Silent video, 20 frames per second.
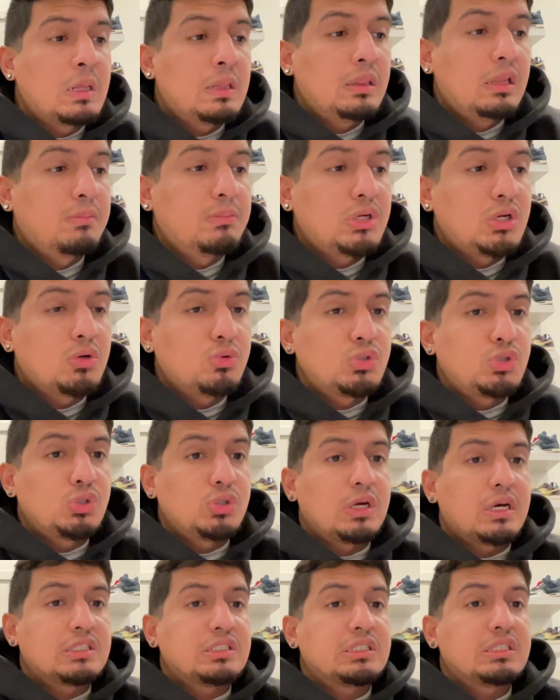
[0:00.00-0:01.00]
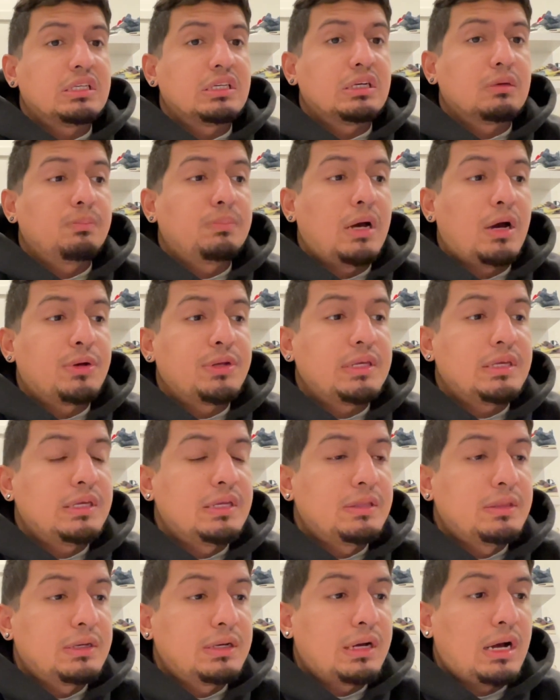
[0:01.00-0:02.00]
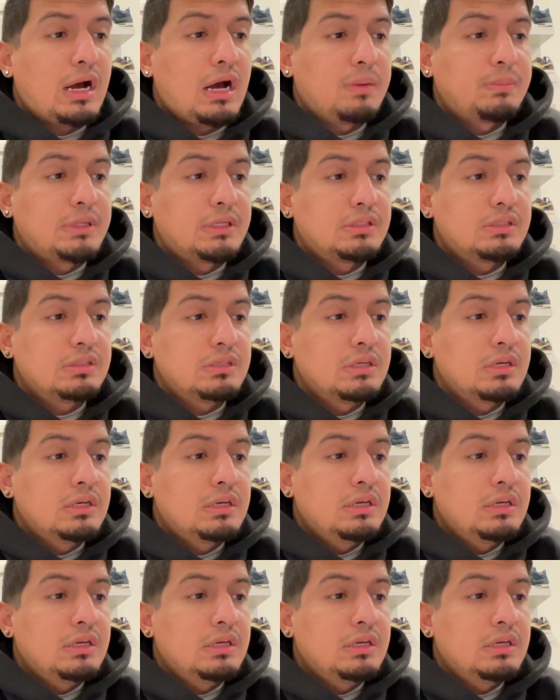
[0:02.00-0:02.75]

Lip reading: Let me know what you guys think about it in the comments.